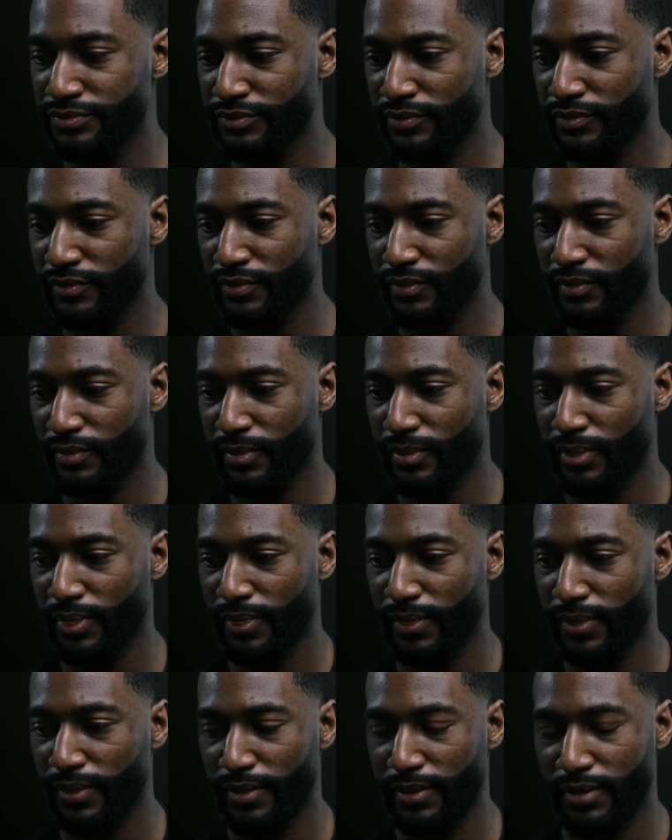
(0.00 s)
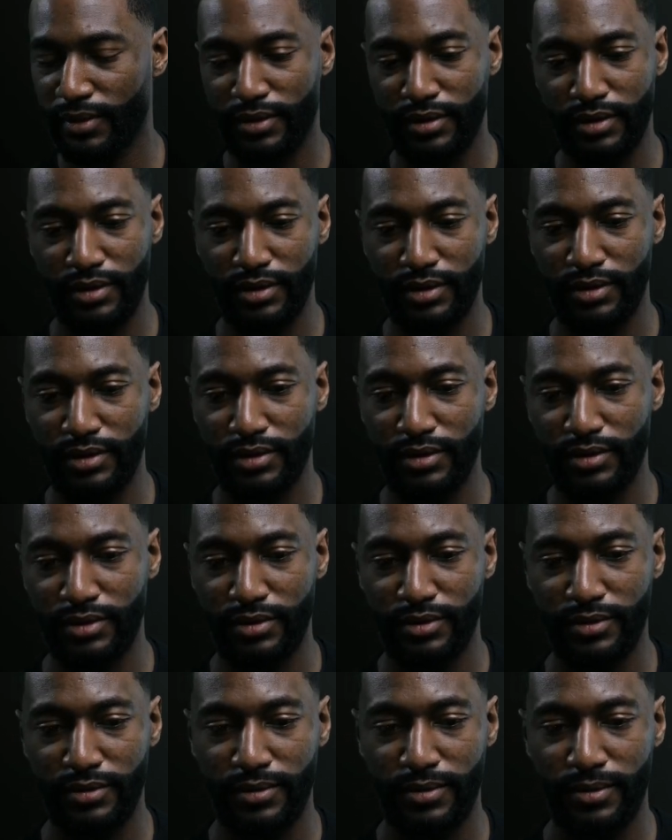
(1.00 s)

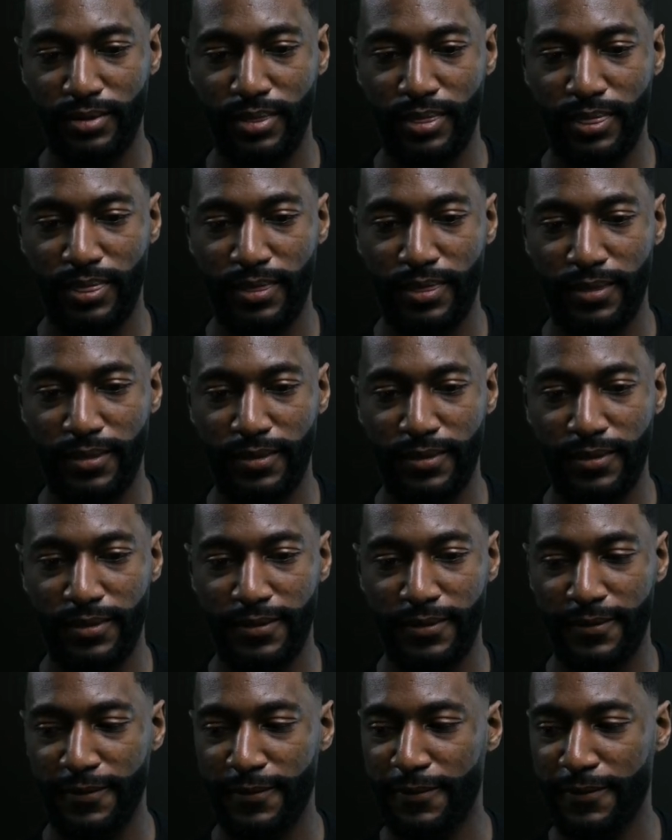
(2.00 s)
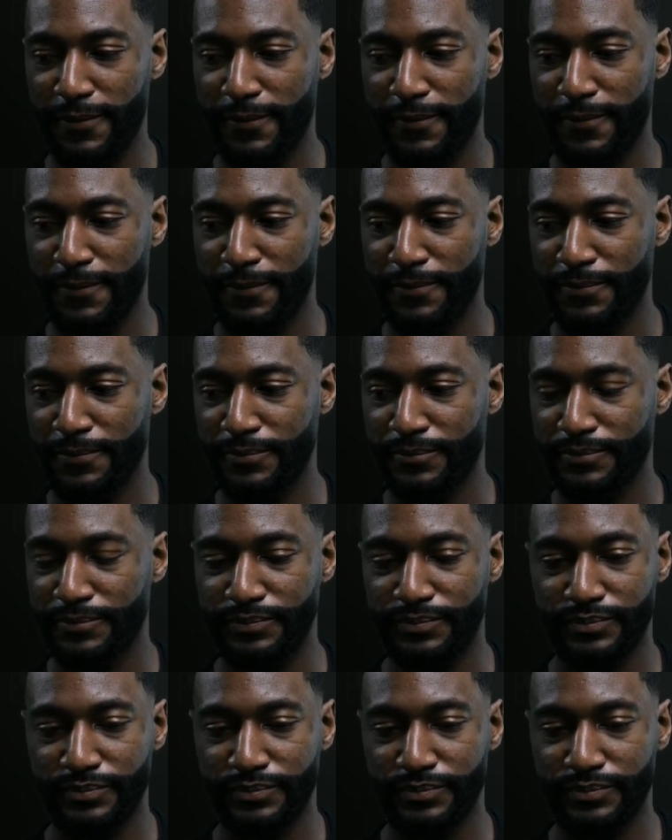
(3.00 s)
No one is speaking in this clip.